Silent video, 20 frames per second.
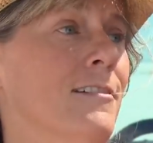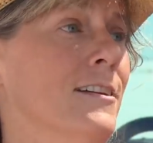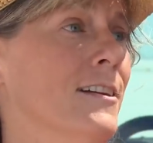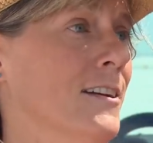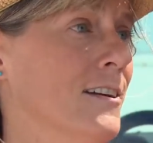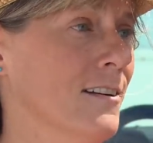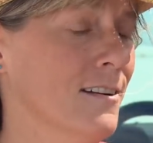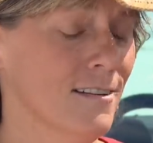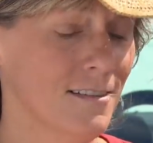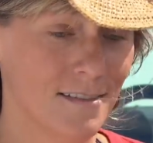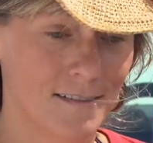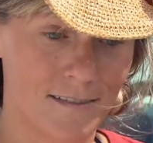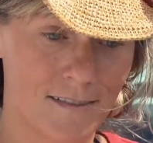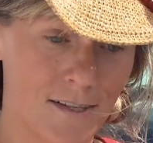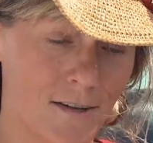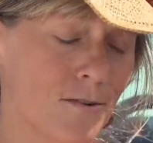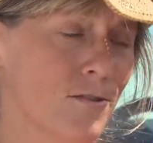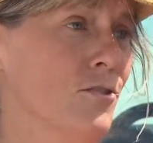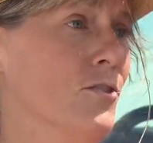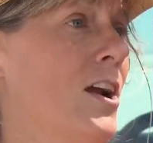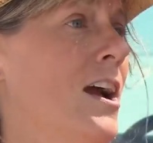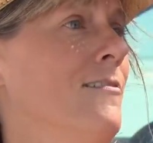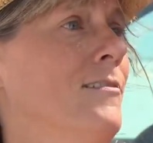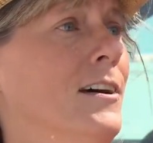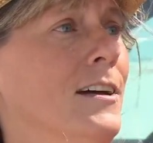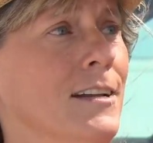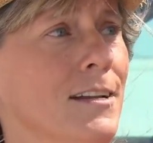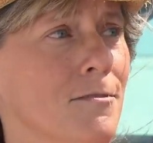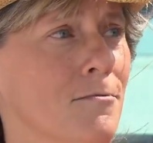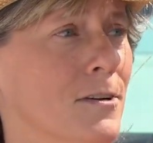here. Don't drive
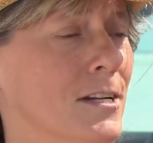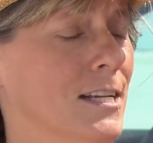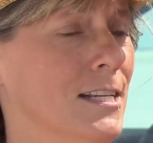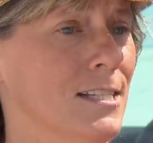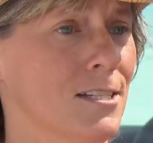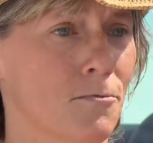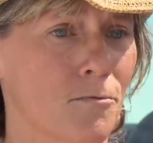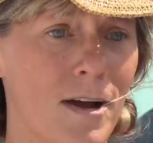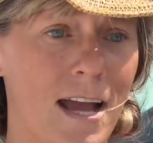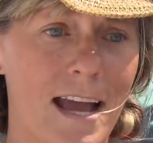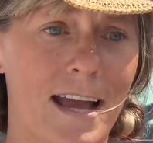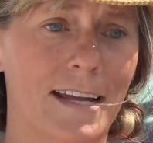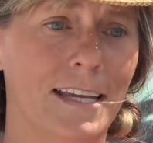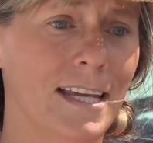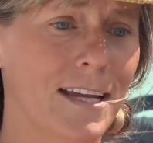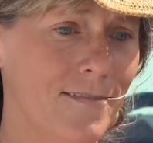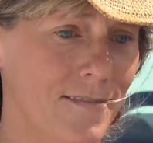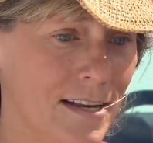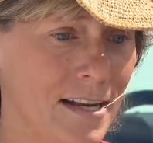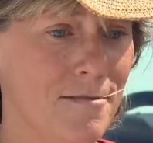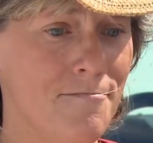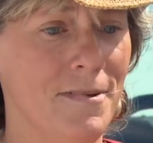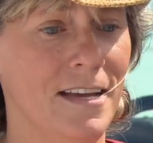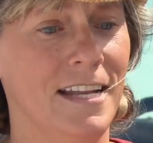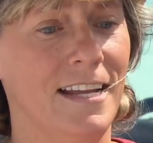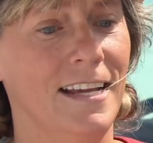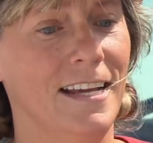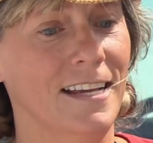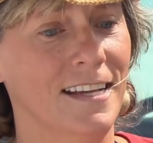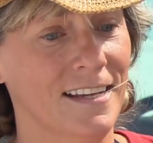on it when it's wet. Give it a
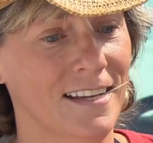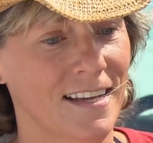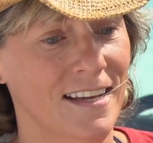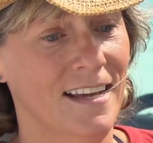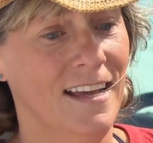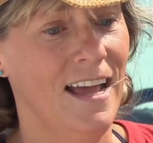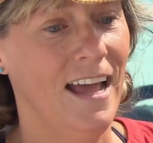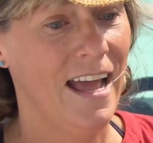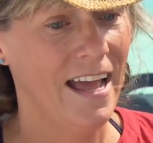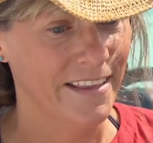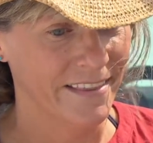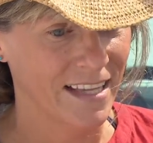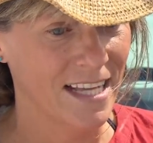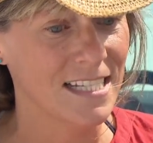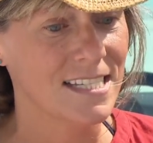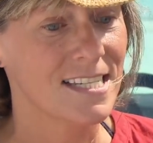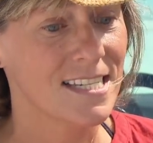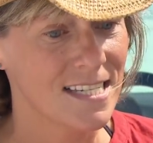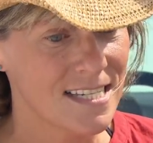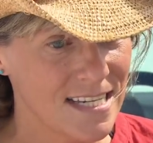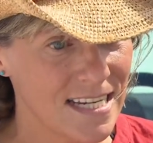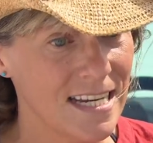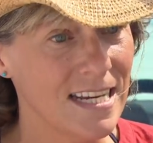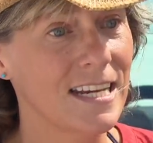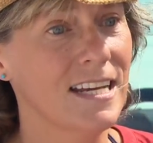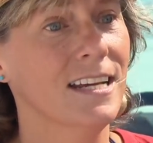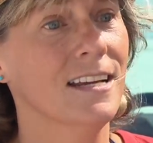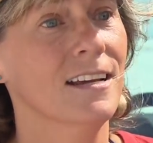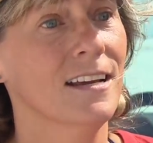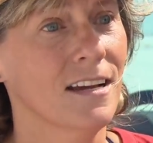minute and let's
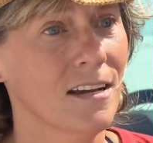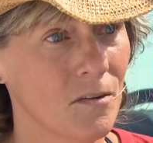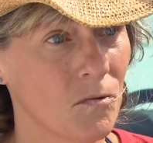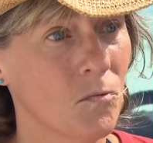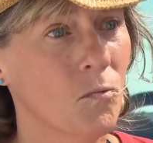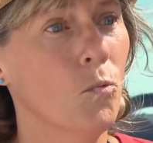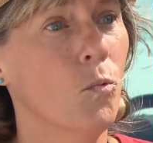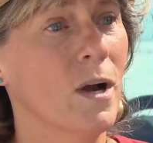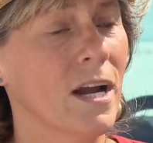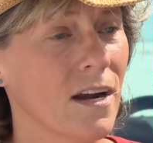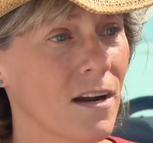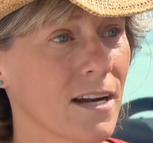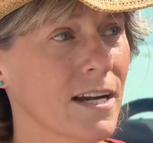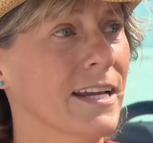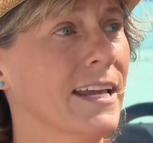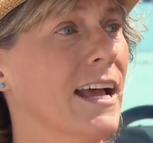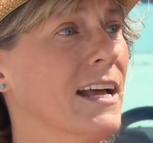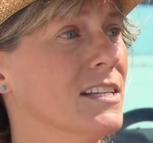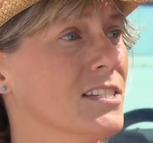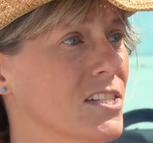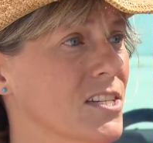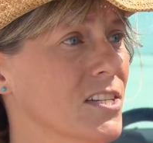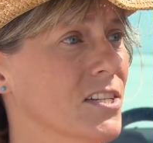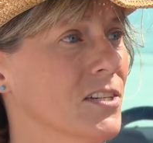see where it gets